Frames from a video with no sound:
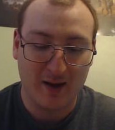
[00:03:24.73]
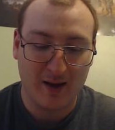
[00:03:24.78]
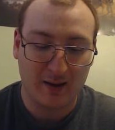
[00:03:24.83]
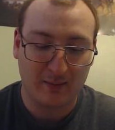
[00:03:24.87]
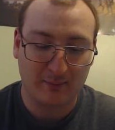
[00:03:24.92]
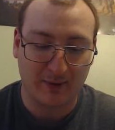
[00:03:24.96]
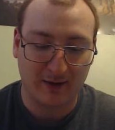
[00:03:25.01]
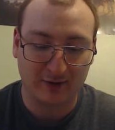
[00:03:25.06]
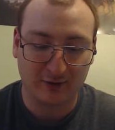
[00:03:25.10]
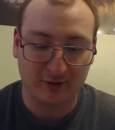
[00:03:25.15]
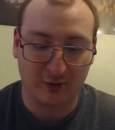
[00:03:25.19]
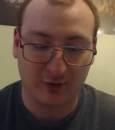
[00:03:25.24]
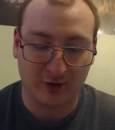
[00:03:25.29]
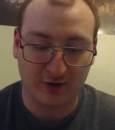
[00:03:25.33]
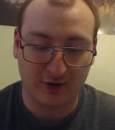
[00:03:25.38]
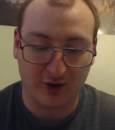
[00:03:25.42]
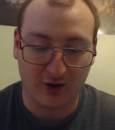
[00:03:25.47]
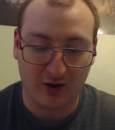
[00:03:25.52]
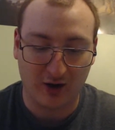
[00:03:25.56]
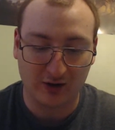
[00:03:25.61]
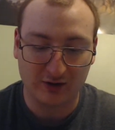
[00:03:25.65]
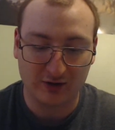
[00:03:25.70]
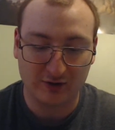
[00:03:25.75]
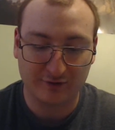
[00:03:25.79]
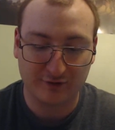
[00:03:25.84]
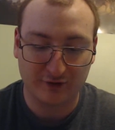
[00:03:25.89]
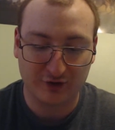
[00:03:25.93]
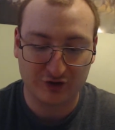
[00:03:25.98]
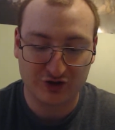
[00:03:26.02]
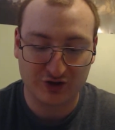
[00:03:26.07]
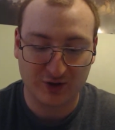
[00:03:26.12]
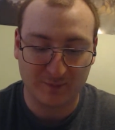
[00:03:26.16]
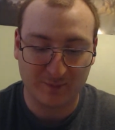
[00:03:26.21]
"My lord, all of our
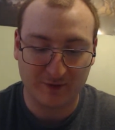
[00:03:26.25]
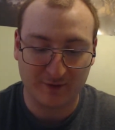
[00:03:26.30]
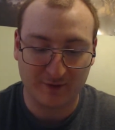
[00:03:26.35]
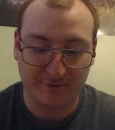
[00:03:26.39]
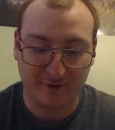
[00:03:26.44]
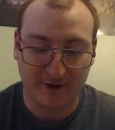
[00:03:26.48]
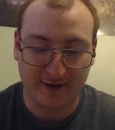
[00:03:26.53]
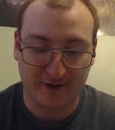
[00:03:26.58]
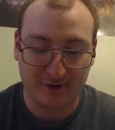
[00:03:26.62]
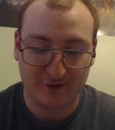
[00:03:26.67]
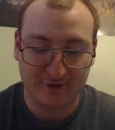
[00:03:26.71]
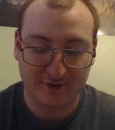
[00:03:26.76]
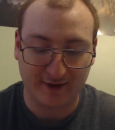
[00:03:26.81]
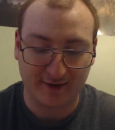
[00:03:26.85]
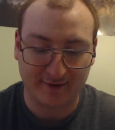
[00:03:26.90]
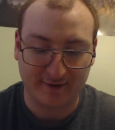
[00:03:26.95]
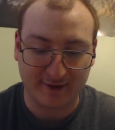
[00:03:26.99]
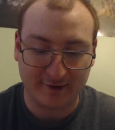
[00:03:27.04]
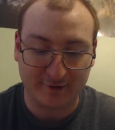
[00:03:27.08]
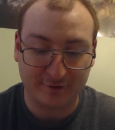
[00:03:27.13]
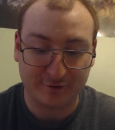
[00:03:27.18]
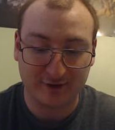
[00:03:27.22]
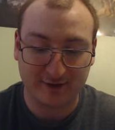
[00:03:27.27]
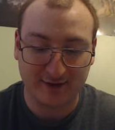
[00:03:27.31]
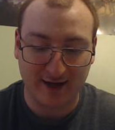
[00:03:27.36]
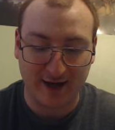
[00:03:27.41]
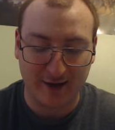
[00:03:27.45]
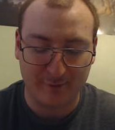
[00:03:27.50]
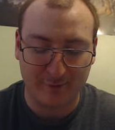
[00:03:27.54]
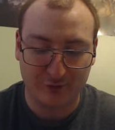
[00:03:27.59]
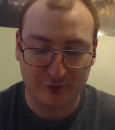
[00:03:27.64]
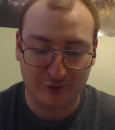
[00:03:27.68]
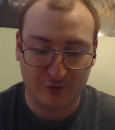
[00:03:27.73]
ships and fighters successfully
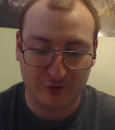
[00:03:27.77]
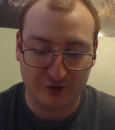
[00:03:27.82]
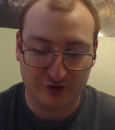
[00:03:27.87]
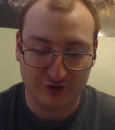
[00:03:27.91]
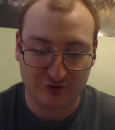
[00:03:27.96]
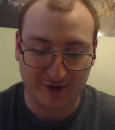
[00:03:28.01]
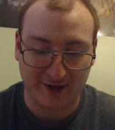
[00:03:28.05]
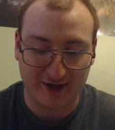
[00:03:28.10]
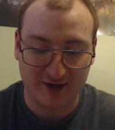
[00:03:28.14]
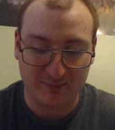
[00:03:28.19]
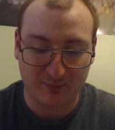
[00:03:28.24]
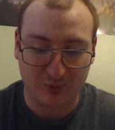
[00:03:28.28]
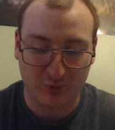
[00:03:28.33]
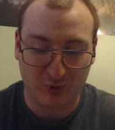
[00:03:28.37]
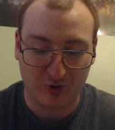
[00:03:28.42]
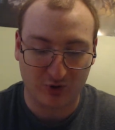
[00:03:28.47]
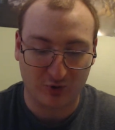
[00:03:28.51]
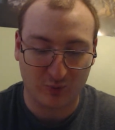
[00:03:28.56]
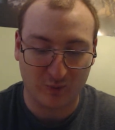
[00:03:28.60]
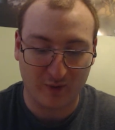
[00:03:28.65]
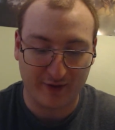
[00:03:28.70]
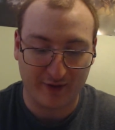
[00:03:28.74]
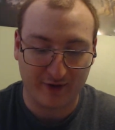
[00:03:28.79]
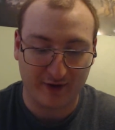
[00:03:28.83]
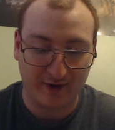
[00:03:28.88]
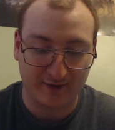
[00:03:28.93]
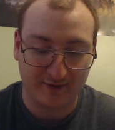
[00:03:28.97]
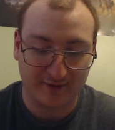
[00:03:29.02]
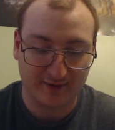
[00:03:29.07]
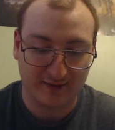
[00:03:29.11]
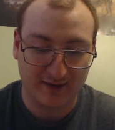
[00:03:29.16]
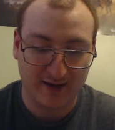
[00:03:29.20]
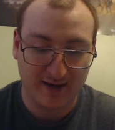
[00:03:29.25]
came through the strange portal with
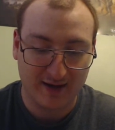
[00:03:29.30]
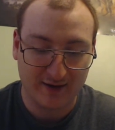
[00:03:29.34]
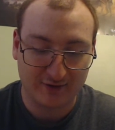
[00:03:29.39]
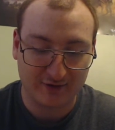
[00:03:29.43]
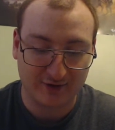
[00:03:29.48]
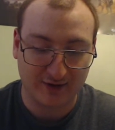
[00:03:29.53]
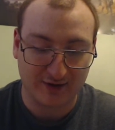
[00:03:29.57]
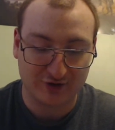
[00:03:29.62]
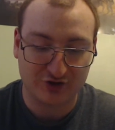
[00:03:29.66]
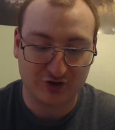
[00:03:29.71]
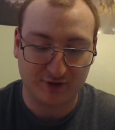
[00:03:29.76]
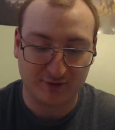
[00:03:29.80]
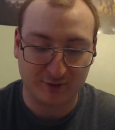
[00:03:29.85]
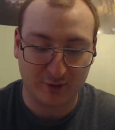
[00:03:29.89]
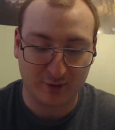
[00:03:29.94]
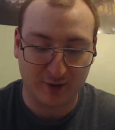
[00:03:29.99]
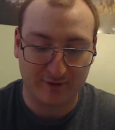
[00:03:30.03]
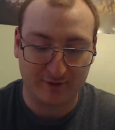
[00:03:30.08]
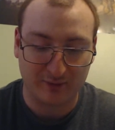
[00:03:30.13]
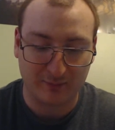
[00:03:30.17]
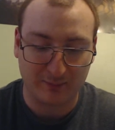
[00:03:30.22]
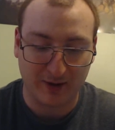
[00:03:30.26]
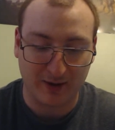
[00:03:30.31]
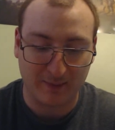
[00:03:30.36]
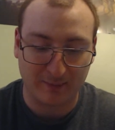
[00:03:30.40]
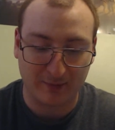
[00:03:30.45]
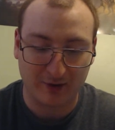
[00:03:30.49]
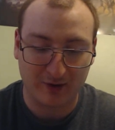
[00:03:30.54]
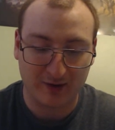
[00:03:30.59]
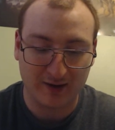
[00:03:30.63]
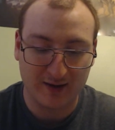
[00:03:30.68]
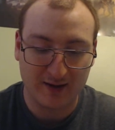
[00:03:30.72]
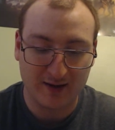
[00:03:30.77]
us," said General Evan
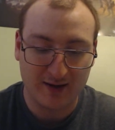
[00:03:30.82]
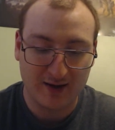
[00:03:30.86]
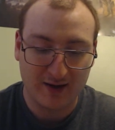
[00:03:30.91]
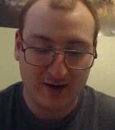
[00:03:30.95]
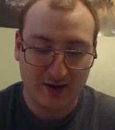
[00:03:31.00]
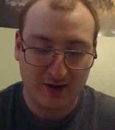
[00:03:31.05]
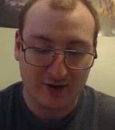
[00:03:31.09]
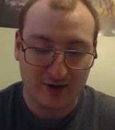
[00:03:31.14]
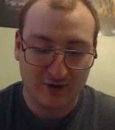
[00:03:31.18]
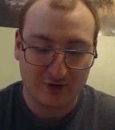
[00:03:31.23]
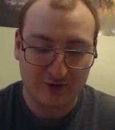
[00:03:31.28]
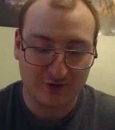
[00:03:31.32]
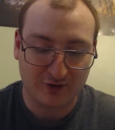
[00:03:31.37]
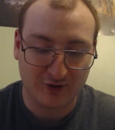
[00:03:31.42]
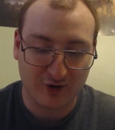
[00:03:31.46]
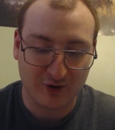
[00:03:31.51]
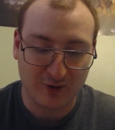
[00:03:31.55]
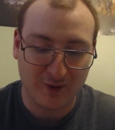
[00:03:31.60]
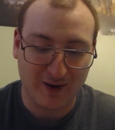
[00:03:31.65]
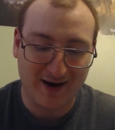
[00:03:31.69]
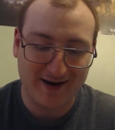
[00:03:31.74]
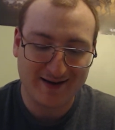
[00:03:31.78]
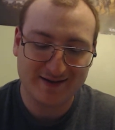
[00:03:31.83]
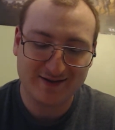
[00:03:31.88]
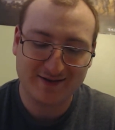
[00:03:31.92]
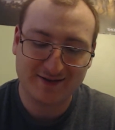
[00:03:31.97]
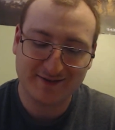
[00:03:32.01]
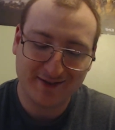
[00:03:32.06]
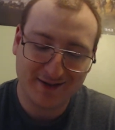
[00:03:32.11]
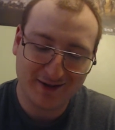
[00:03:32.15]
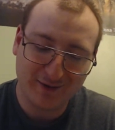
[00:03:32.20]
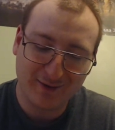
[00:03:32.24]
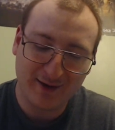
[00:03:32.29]
Piper. "So I
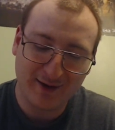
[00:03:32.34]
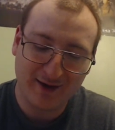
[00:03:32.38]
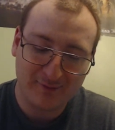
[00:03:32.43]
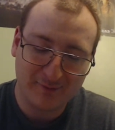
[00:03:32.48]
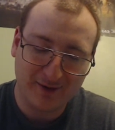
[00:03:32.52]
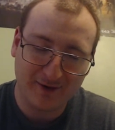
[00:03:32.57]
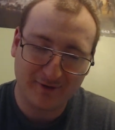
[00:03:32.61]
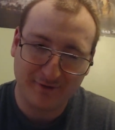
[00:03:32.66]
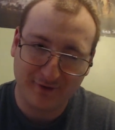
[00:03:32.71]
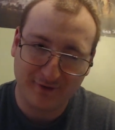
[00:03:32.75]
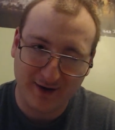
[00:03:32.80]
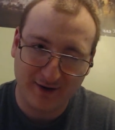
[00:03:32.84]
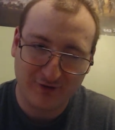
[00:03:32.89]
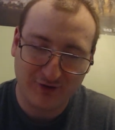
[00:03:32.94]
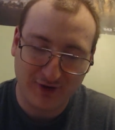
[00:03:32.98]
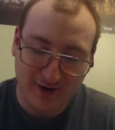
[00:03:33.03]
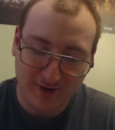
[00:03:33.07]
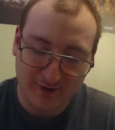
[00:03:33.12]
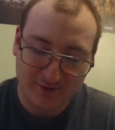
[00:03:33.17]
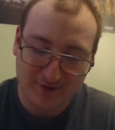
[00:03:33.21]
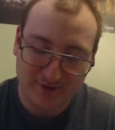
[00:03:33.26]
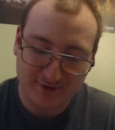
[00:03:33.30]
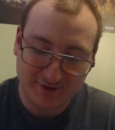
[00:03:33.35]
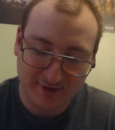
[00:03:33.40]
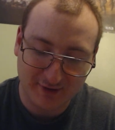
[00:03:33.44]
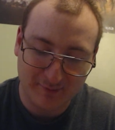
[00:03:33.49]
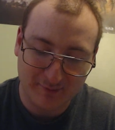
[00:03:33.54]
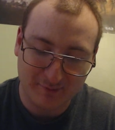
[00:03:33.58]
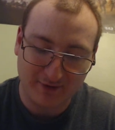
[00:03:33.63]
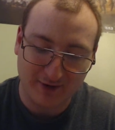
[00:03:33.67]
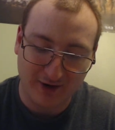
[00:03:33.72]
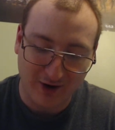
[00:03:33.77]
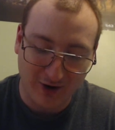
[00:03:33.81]
still have my five thousand
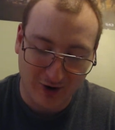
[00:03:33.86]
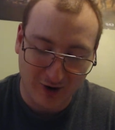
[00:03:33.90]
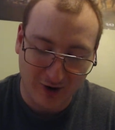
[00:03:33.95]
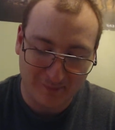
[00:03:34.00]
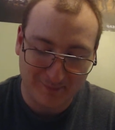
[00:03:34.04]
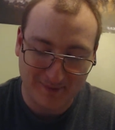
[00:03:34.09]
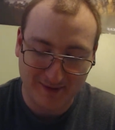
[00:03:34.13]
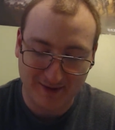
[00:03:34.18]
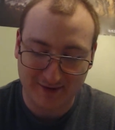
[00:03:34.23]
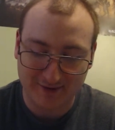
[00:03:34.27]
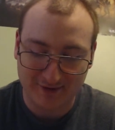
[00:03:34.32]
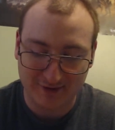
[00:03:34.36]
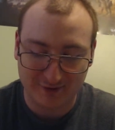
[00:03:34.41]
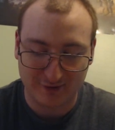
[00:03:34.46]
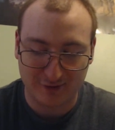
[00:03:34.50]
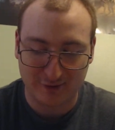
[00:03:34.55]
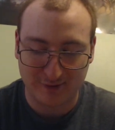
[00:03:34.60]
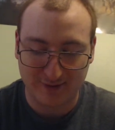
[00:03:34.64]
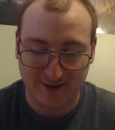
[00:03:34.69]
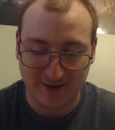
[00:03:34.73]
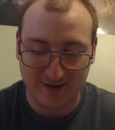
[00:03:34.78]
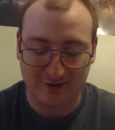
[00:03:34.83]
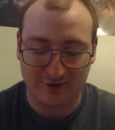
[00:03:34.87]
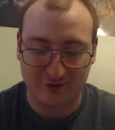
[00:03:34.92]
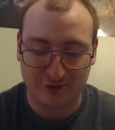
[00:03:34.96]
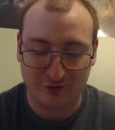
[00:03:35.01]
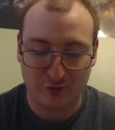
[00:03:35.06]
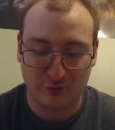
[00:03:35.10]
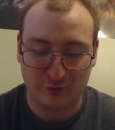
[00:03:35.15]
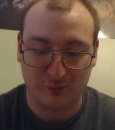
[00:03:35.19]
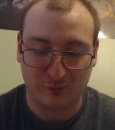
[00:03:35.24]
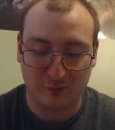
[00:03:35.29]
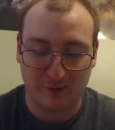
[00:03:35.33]
demon army to locate the
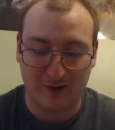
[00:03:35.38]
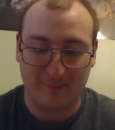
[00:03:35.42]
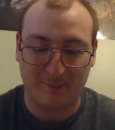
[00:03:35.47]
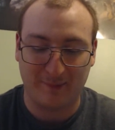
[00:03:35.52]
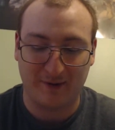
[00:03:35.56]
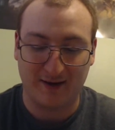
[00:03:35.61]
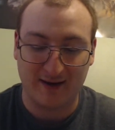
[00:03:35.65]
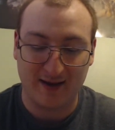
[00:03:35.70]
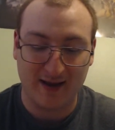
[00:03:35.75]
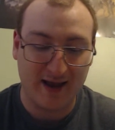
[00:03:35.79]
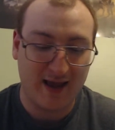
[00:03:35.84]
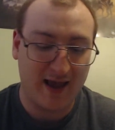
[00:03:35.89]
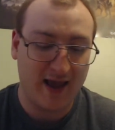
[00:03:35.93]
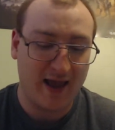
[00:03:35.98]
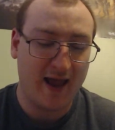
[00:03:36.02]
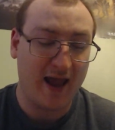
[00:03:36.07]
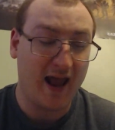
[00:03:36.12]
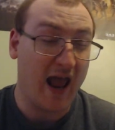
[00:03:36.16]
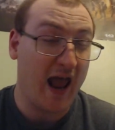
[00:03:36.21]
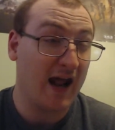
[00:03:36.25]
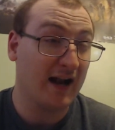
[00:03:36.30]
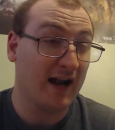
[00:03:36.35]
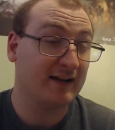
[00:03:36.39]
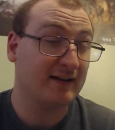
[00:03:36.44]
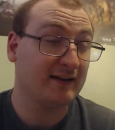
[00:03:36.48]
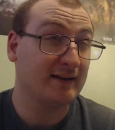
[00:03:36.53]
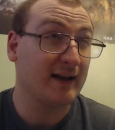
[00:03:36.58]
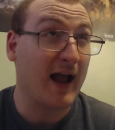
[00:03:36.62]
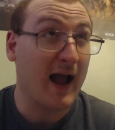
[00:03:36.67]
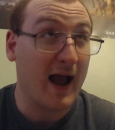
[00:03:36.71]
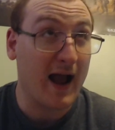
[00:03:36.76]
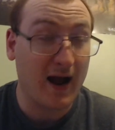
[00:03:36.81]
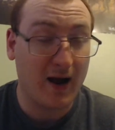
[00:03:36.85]
superweapon. And
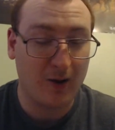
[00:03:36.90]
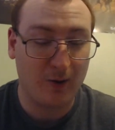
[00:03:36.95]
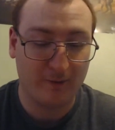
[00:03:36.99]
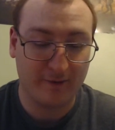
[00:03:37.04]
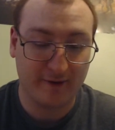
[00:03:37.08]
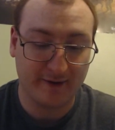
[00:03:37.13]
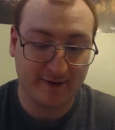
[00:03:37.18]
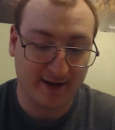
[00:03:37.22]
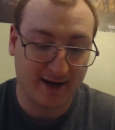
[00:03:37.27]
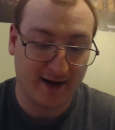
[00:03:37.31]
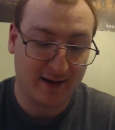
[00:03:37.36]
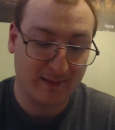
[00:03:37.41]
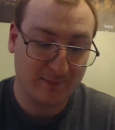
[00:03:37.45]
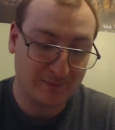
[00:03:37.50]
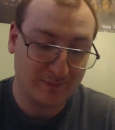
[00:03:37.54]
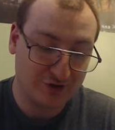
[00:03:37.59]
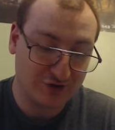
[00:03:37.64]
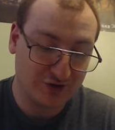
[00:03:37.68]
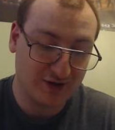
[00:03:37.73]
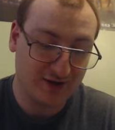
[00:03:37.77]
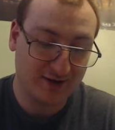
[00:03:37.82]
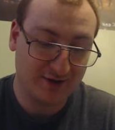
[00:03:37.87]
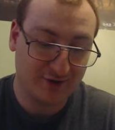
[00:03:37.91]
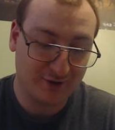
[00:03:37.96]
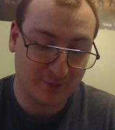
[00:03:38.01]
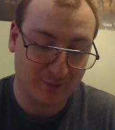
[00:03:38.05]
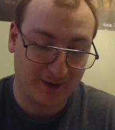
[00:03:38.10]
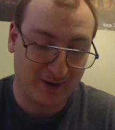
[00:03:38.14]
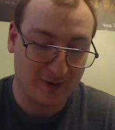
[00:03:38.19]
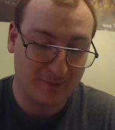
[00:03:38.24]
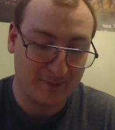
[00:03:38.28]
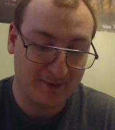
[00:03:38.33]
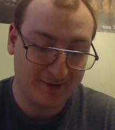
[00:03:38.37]
now the time machine as
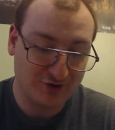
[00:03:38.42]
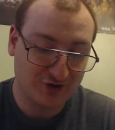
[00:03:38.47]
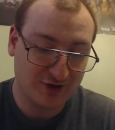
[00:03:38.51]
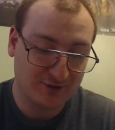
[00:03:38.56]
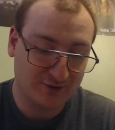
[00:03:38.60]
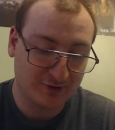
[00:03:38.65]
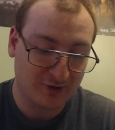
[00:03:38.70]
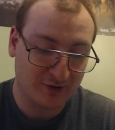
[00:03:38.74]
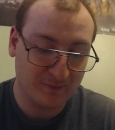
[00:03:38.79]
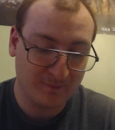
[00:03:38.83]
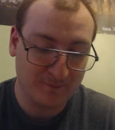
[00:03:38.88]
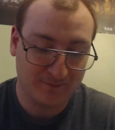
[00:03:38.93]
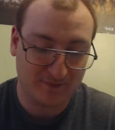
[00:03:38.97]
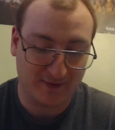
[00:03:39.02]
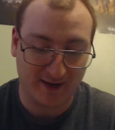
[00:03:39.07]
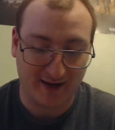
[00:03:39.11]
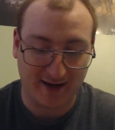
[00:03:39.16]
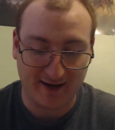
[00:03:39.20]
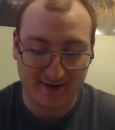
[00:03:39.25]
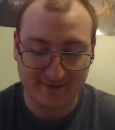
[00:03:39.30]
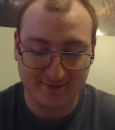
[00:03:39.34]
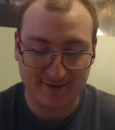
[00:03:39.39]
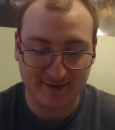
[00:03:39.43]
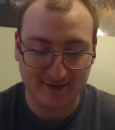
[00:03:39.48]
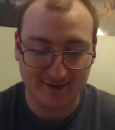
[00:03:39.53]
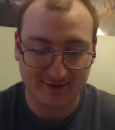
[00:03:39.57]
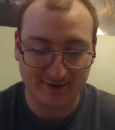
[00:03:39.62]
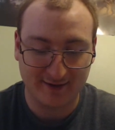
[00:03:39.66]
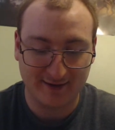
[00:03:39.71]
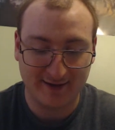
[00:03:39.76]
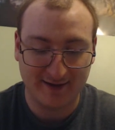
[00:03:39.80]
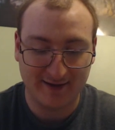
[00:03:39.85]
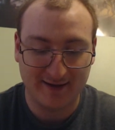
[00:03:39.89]
well, my general?" asked
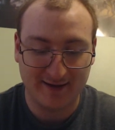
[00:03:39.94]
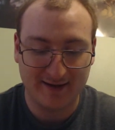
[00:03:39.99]
Nikolai.